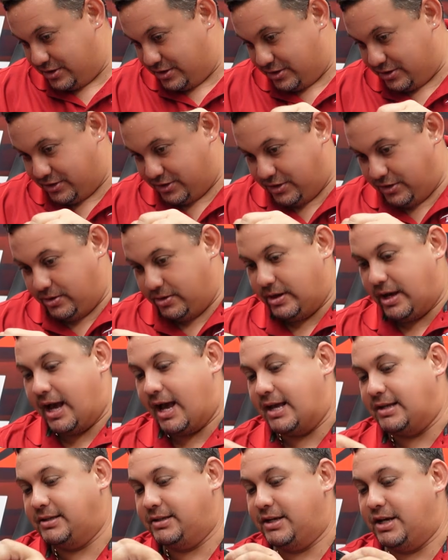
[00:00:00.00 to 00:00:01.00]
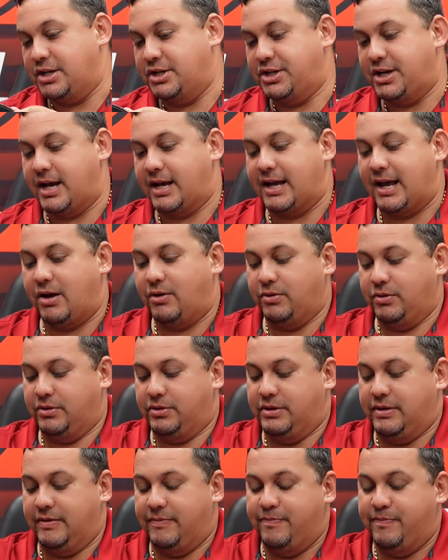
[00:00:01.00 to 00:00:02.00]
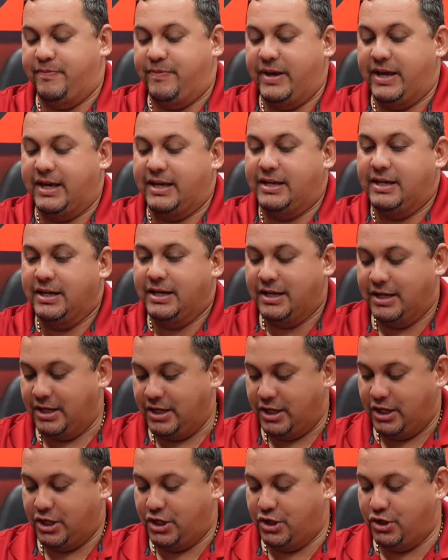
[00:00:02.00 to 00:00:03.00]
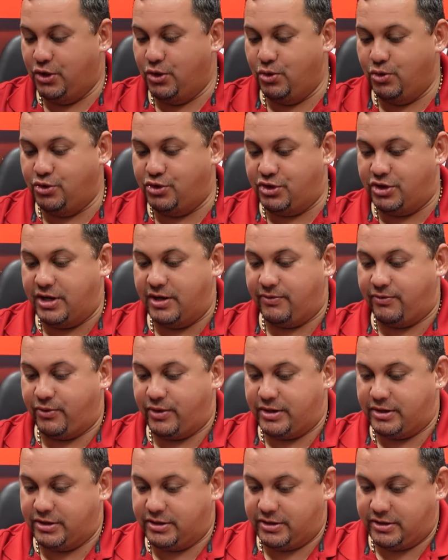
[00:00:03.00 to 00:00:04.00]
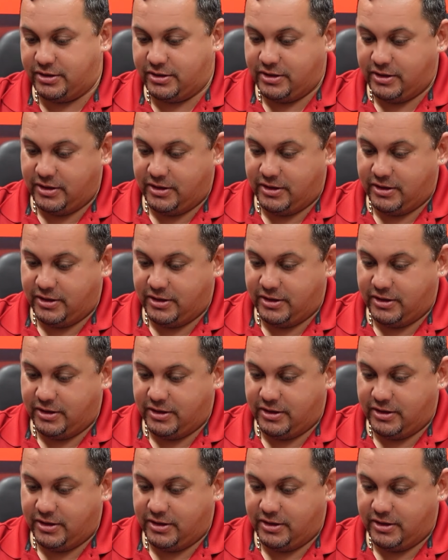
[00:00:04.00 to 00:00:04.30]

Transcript: so you guys can check out the big, huge difference.